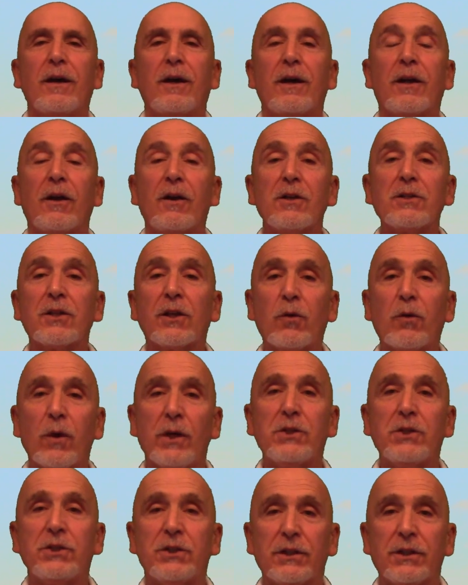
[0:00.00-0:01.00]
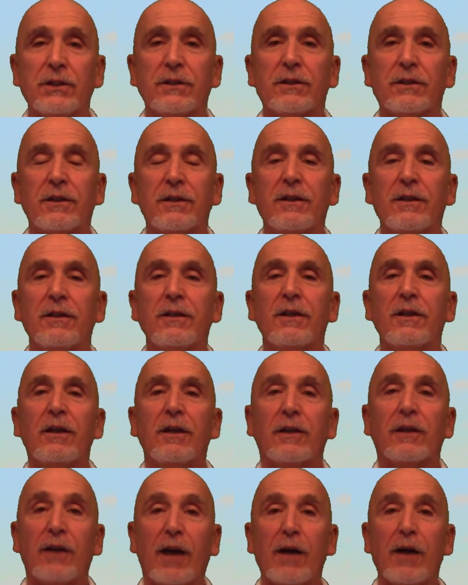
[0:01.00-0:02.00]
and ask the question,
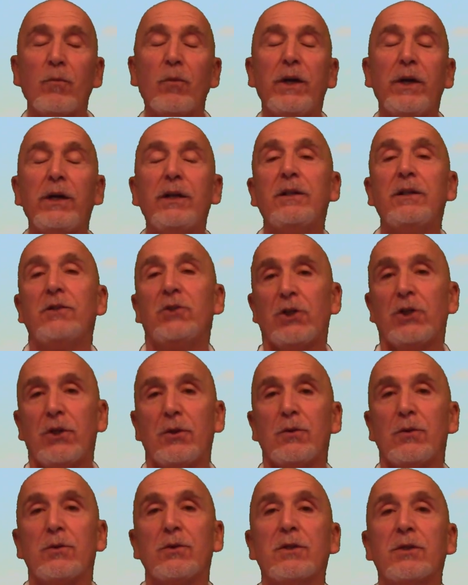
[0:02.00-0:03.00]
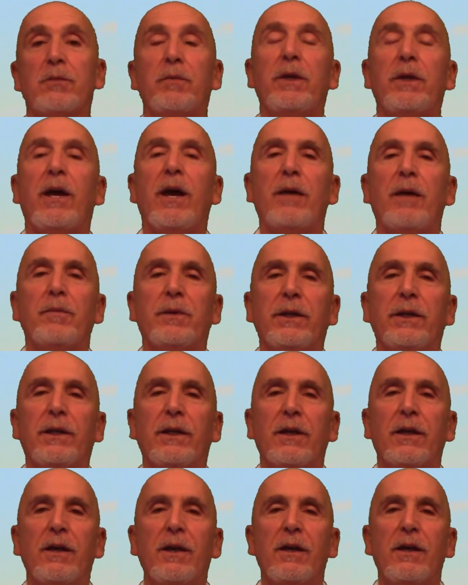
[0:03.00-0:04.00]
can we choose to be happy?
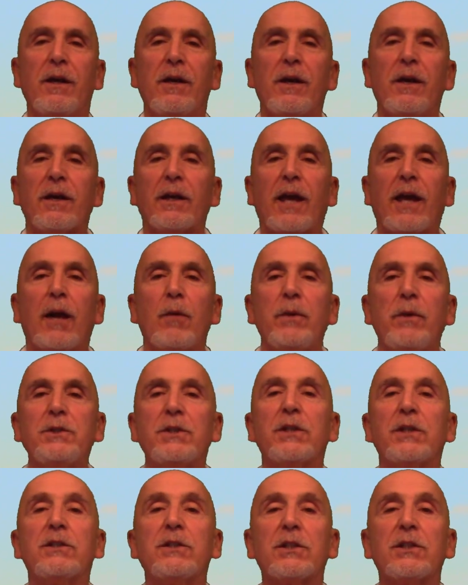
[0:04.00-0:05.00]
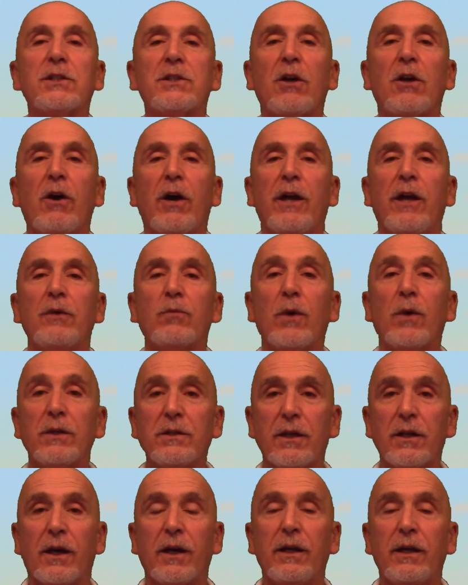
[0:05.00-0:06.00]
Can we just decide
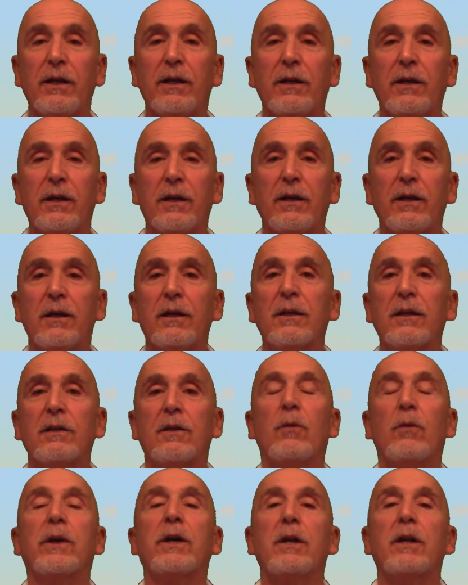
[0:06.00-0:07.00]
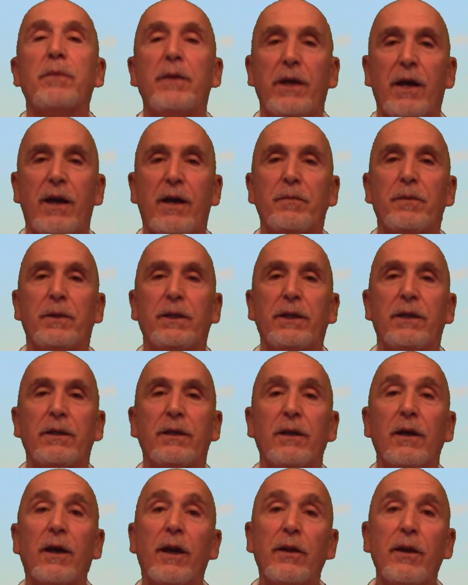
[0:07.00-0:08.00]
one day that we're going to be happy
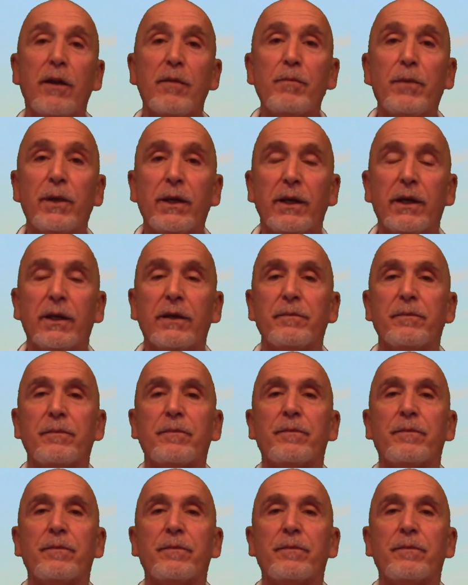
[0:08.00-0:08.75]
and then be it?